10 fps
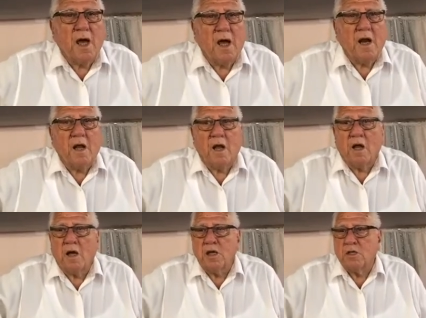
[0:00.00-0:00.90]
And
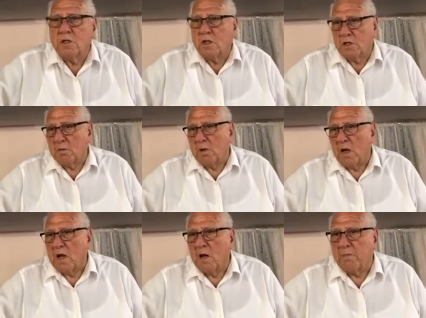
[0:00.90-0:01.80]
and he did some
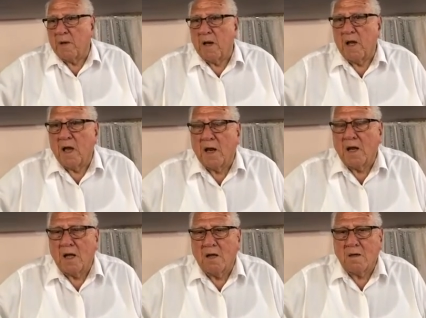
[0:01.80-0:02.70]
cleanup, and
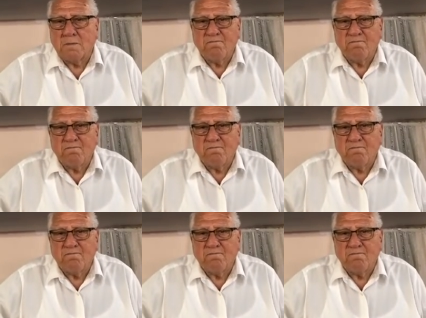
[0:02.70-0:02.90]
and uh,